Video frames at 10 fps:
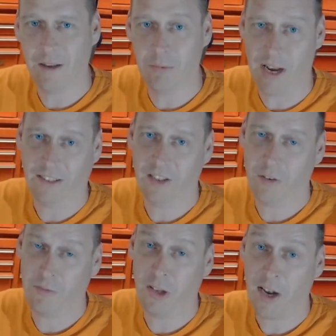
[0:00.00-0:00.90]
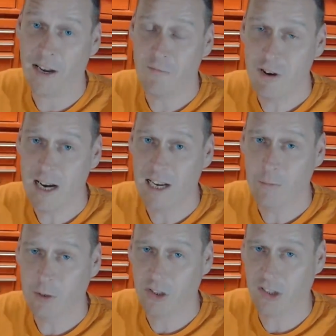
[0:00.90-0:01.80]
the objective of the day
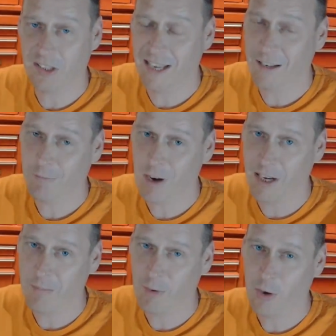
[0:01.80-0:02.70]
really was just to get it running